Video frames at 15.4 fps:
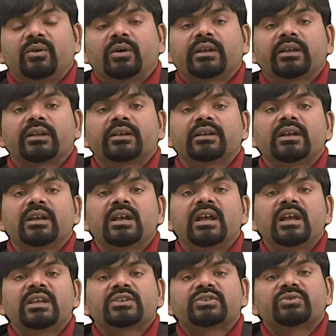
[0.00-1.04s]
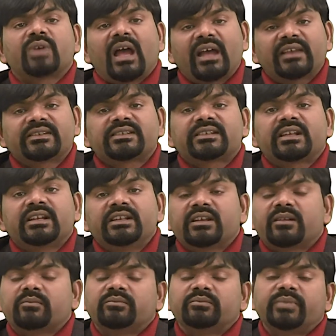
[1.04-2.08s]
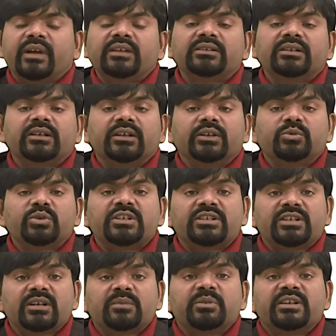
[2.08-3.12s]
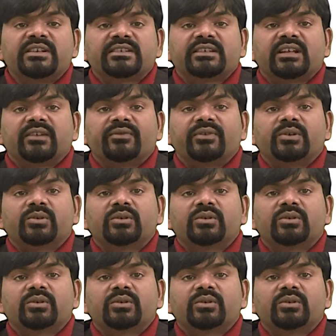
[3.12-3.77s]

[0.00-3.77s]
Okay, so as is clear by the term itself,